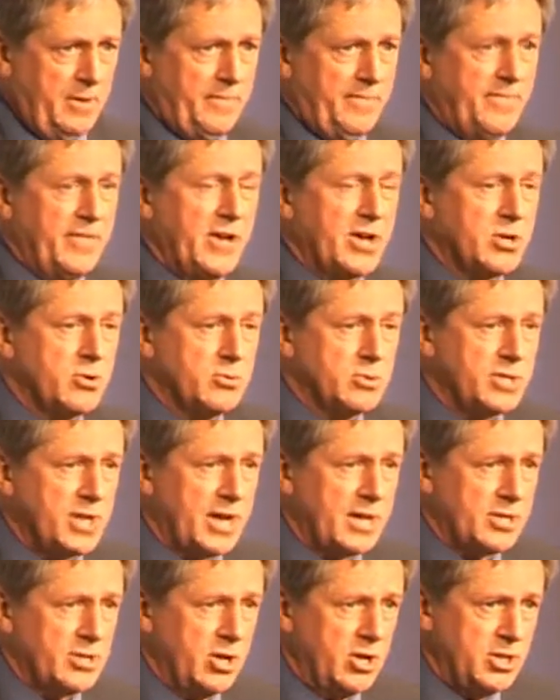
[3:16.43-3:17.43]
vehicle
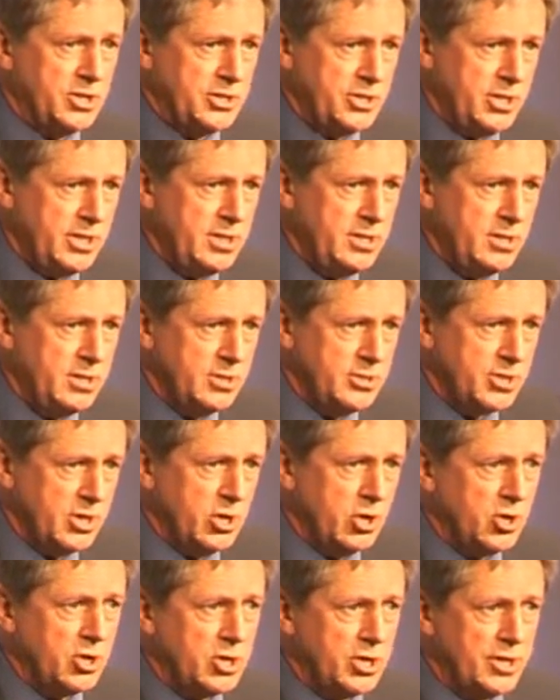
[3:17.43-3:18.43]
technology, to
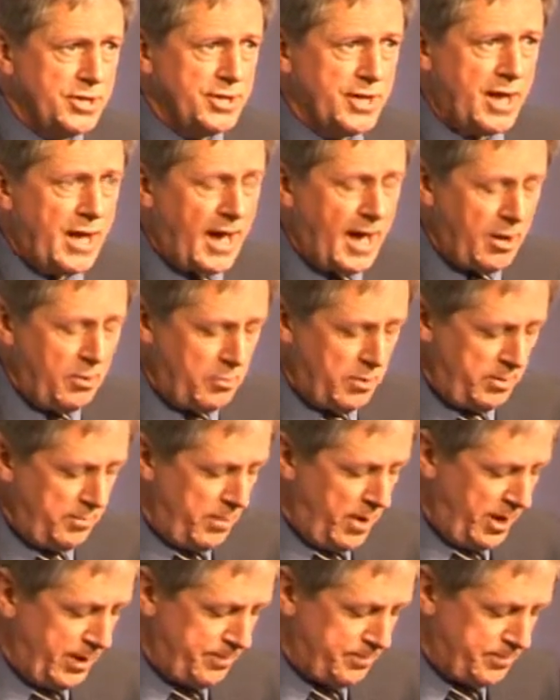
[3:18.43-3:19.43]
look at how we
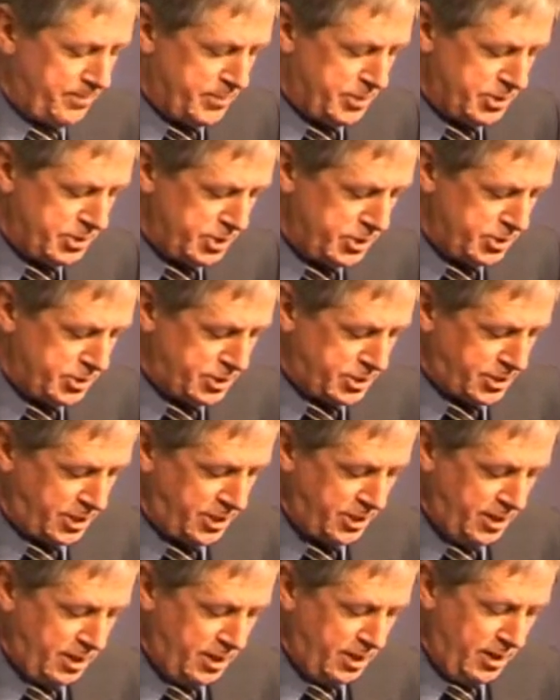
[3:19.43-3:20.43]
might produce
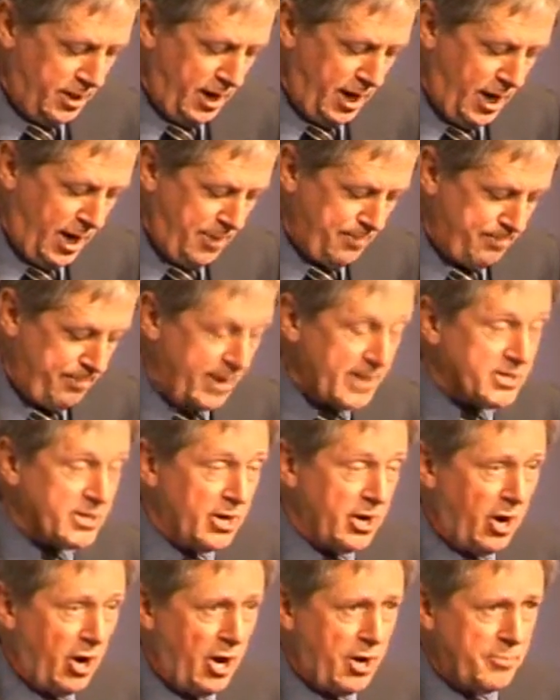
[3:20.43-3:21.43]

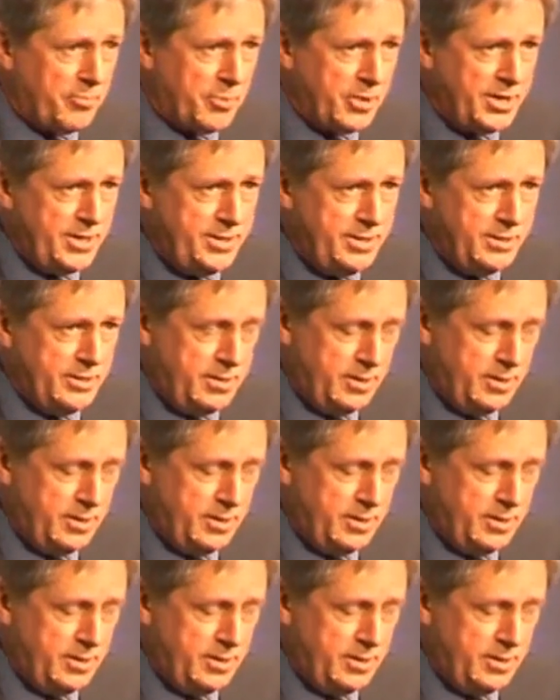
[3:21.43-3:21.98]
better hybrid,